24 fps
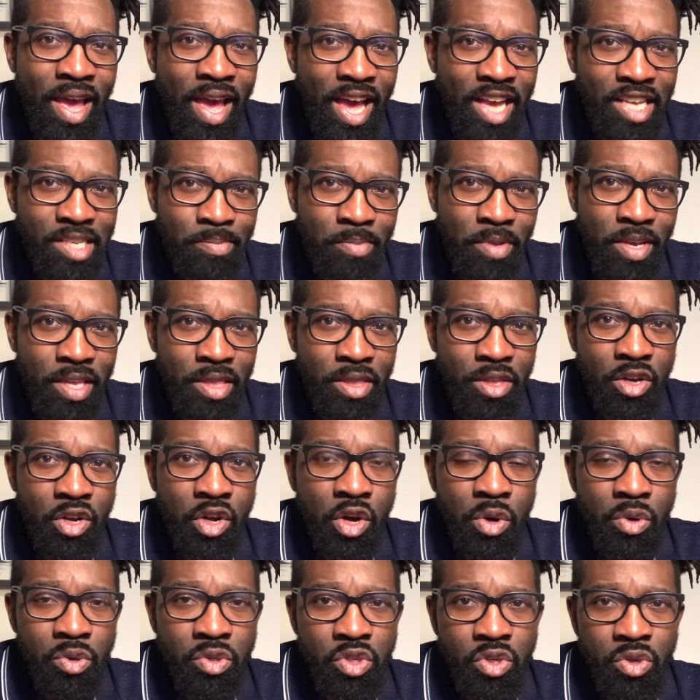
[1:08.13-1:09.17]
as being the
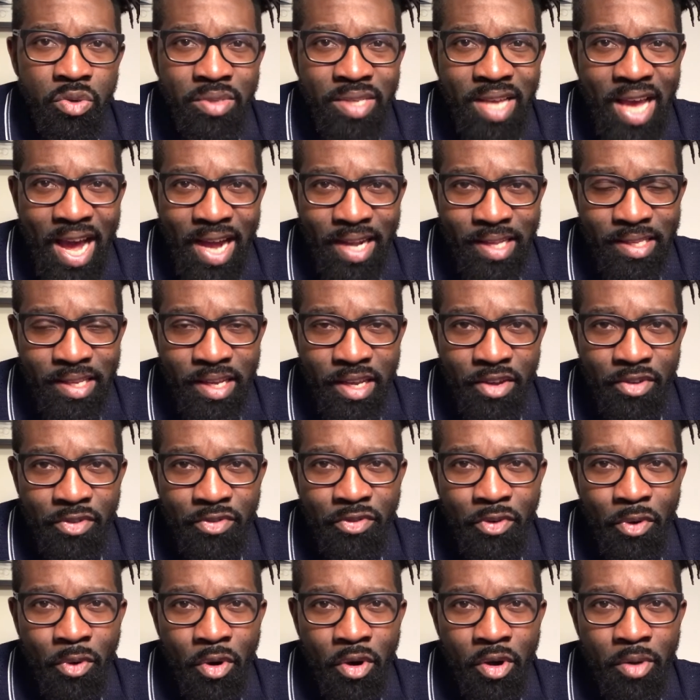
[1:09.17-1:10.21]
go-to tactic
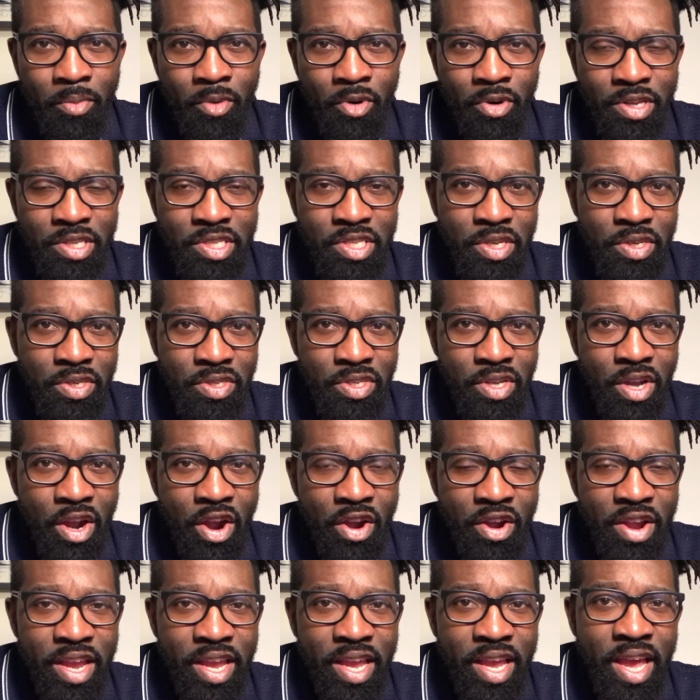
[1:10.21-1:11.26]
for Maurizio
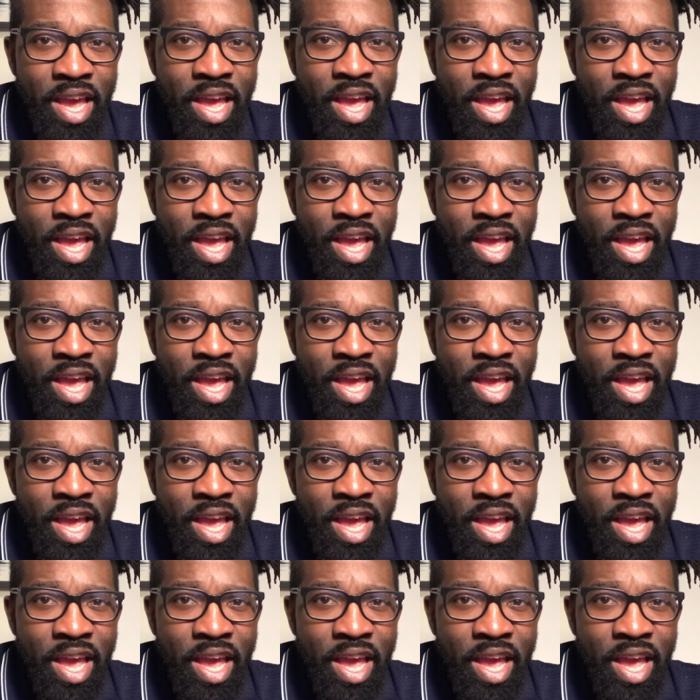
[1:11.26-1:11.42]
Sarri